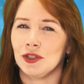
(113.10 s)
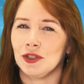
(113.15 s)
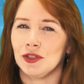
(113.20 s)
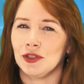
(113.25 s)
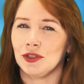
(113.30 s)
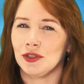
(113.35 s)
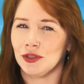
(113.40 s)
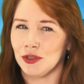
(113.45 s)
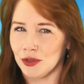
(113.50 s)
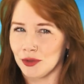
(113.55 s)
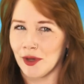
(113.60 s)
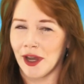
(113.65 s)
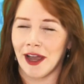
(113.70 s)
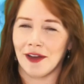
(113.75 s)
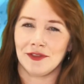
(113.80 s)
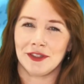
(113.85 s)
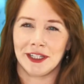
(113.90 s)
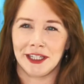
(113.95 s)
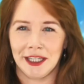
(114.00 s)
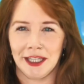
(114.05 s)
You
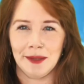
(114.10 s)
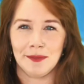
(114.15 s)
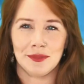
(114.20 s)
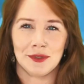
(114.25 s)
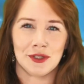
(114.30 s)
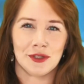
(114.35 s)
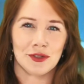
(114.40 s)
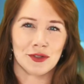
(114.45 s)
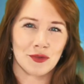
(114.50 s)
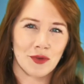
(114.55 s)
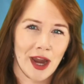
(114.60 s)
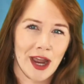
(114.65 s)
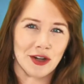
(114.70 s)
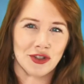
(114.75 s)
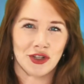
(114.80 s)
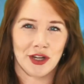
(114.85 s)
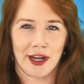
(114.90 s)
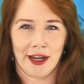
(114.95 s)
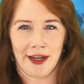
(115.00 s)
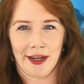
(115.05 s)
have to keep
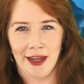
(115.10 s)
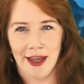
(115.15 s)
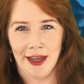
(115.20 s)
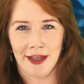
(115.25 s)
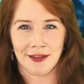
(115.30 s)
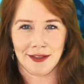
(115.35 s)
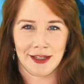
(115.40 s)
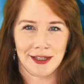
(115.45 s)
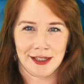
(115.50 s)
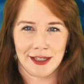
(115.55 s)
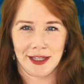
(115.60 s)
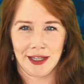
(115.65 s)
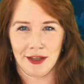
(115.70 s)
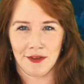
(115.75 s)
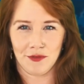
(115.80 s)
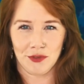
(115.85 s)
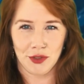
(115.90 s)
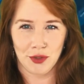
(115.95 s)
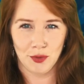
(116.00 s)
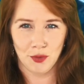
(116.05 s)
scratching it to see
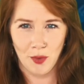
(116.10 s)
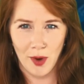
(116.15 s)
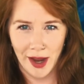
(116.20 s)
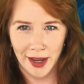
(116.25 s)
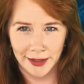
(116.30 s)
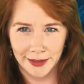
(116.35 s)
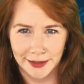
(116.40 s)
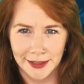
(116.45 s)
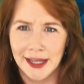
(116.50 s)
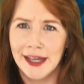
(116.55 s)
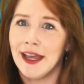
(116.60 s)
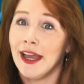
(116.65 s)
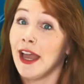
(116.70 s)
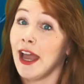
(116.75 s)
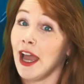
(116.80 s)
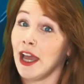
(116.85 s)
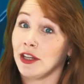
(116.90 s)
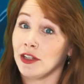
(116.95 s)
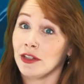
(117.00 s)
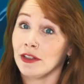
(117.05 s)
if you won.
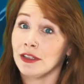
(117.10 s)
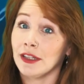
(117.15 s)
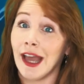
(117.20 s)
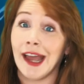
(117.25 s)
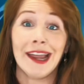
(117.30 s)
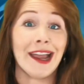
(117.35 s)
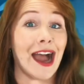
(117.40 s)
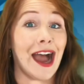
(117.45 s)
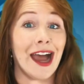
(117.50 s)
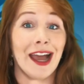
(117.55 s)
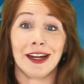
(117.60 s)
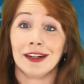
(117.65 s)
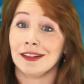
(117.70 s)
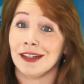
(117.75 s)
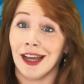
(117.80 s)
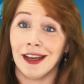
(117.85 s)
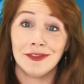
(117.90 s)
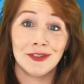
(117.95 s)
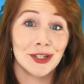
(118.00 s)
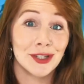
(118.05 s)
And you're like, I don't
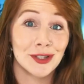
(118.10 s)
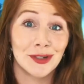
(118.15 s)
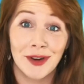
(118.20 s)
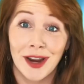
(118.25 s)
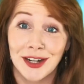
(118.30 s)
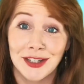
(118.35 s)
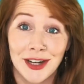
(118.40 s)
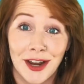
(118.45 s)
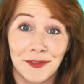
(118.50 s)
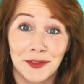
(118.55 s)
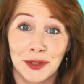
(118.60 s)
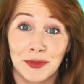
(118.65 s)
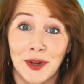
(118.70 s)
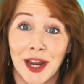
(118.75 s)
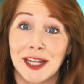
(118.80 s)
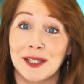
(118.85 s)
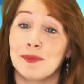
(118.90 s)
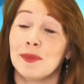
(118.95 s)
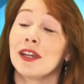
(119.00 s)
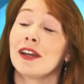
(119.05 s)
have to scratch off the
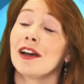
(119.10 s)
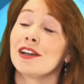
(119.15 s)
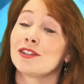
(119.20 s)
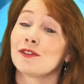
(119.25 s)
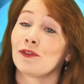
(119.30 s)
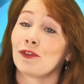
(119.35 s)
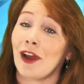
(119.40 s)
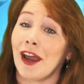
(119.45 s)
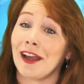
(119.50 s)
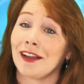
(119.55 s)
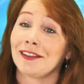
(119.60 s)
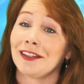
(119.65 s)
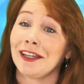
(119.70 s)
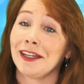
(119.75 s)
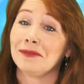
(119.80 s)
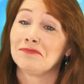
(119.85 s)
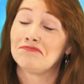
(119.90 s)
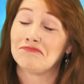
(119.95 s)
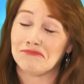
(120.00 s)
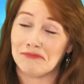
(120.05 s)
rest because,
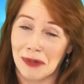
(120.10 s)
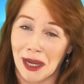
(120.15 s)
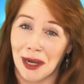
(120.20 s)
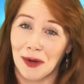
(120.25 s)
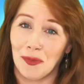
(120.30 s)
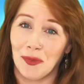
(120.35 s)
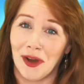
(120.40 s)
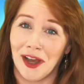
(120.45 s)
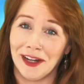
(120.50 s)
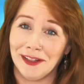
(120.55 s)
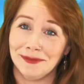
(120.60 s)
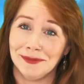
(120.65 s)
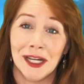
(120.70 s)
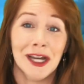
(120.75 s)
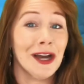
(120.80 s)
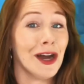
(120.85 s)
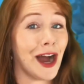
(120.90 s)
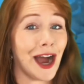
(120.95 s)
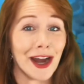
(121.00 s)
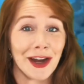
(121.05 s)
frankly, I won.
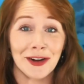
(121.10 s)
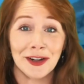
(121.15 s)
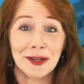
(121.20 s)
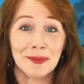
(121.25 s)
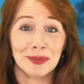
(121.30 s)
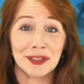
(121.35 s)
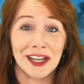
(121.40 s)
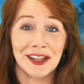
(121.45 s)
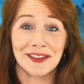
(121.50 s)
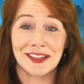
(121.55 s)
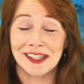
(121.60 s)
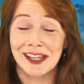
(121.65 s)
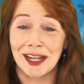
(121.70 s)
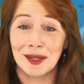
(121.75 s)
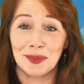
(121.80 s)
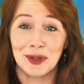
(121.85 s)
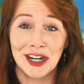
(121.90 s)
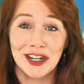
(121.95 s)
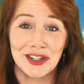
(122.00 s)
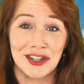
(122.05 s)
I already planned the
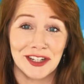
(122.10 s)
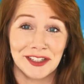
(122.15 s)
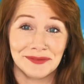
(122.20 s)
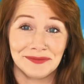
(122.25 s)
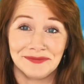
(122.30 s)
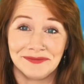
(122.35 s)
celebration.